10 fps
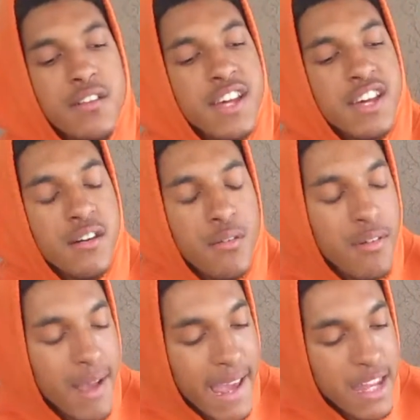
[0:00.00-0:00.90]

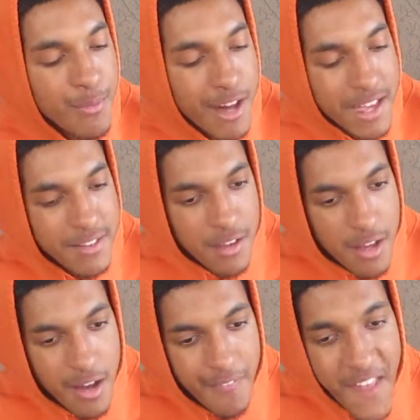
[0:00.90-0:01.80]
Damn. Anyways,
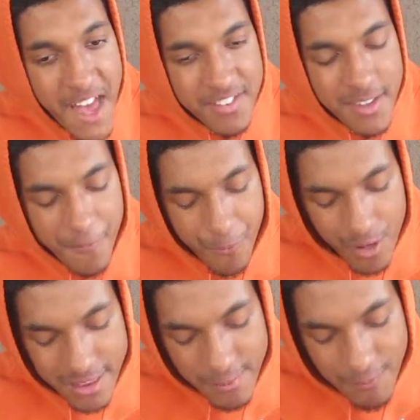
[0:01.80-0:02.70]
that's it
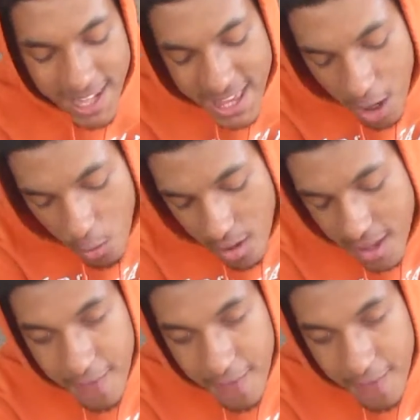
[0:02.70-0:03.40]
for this video.